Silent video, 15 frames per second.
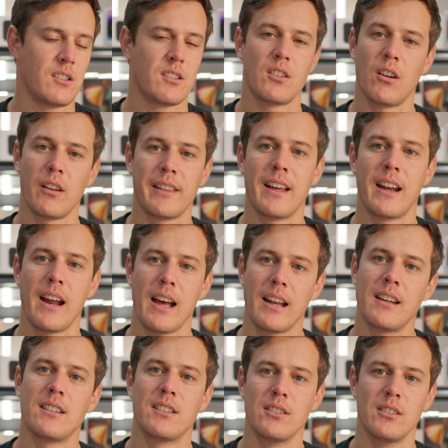just got that
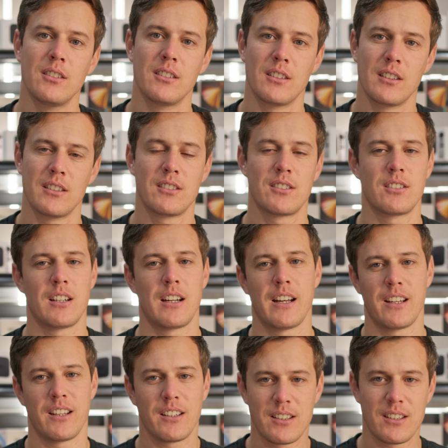attitude, you know, so
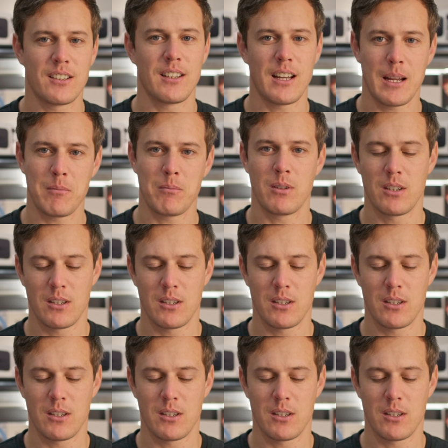I named